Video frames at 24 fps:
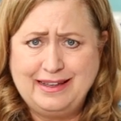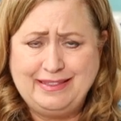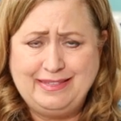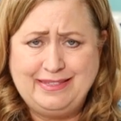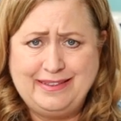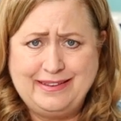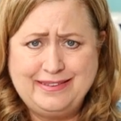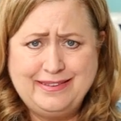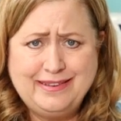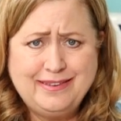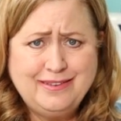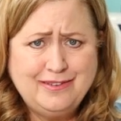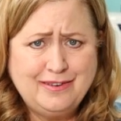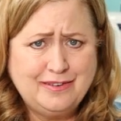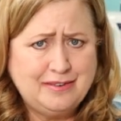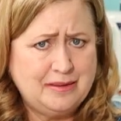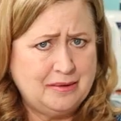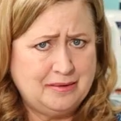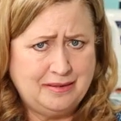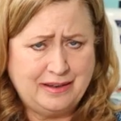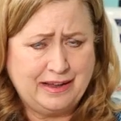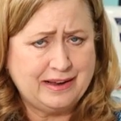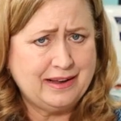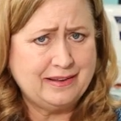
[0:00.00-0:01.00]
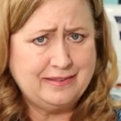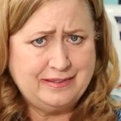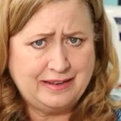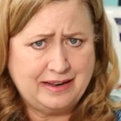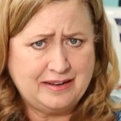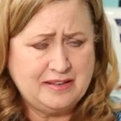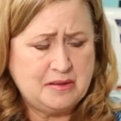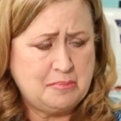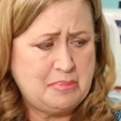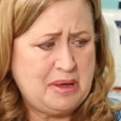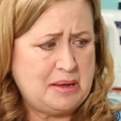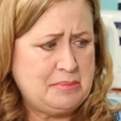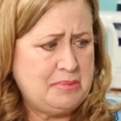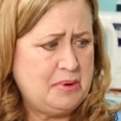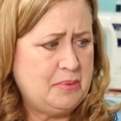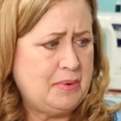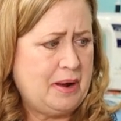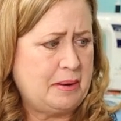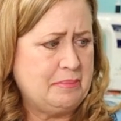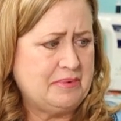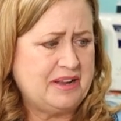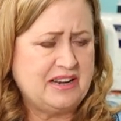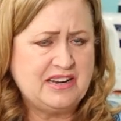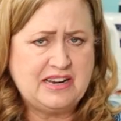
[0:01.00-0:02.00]
This is just, like I said, it's a baby
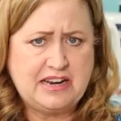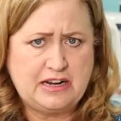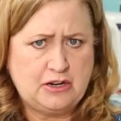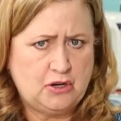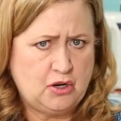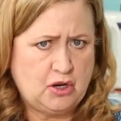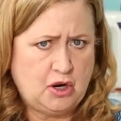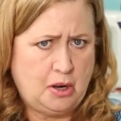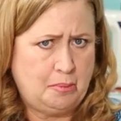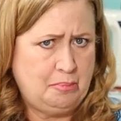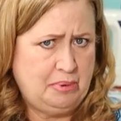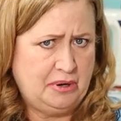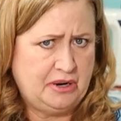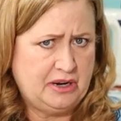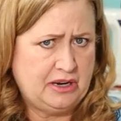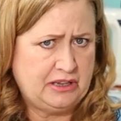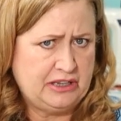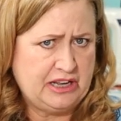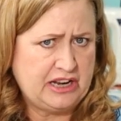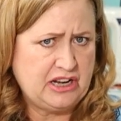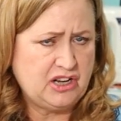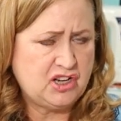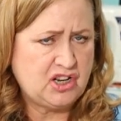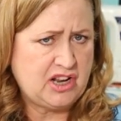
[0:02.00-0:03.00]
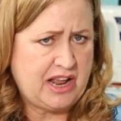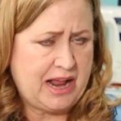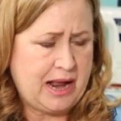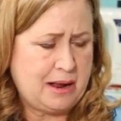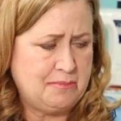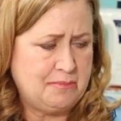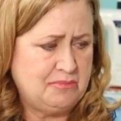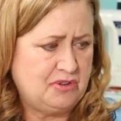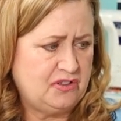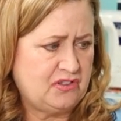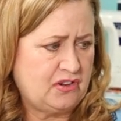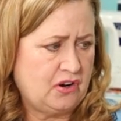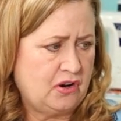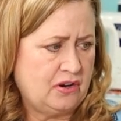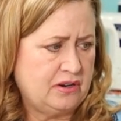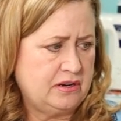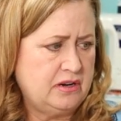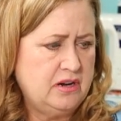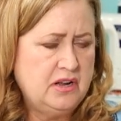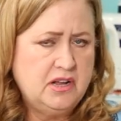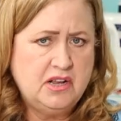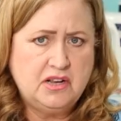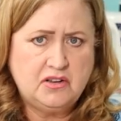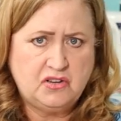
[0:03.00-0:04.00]
wipe container, and I'll put a link to Amazon
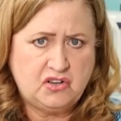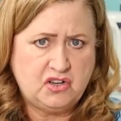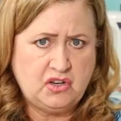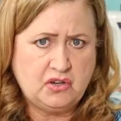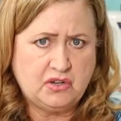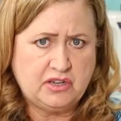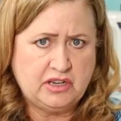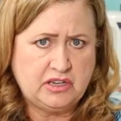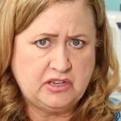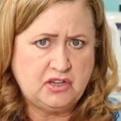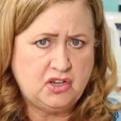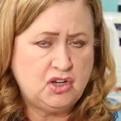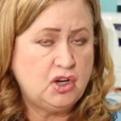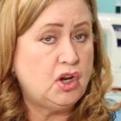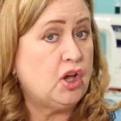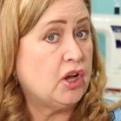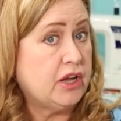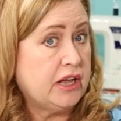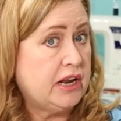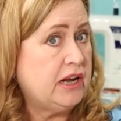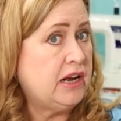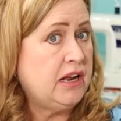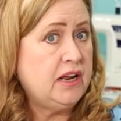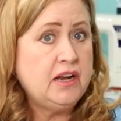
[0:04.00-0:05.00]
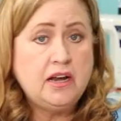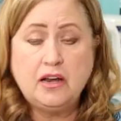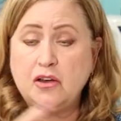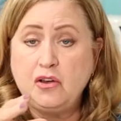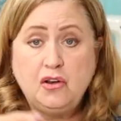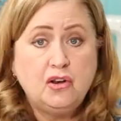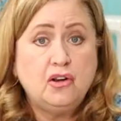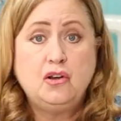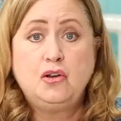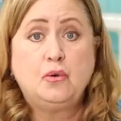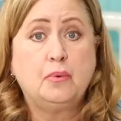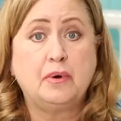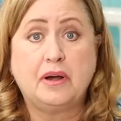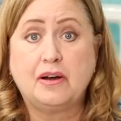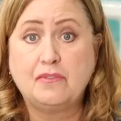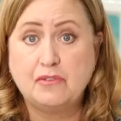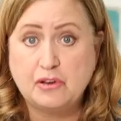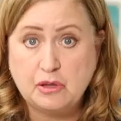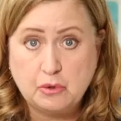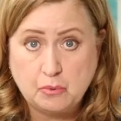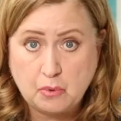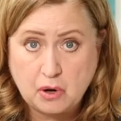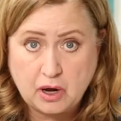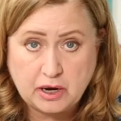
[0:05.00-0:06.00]
so you can look at it and you can do whatever
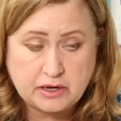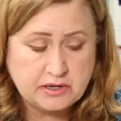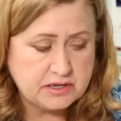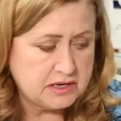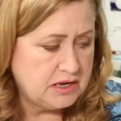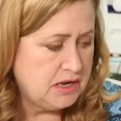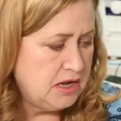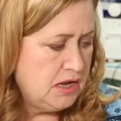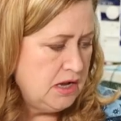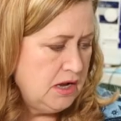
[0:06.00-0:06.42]
you want.